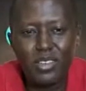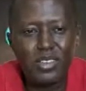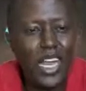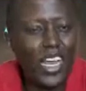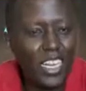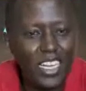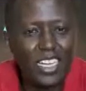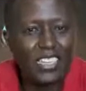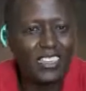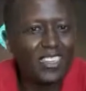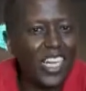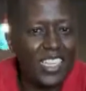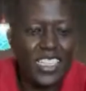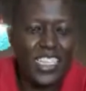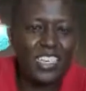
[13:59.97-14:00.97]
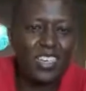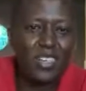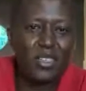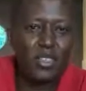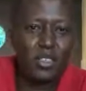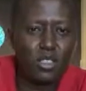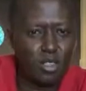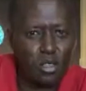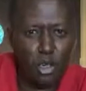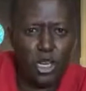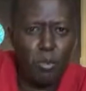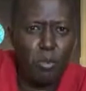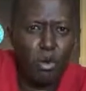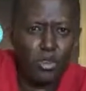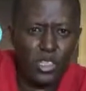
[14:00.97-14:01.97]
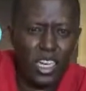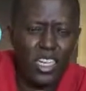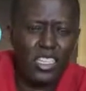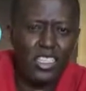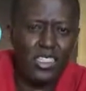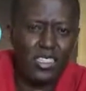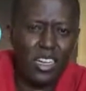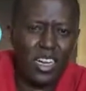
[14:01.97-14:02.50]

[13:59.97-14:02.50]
Again, it's usually mostly in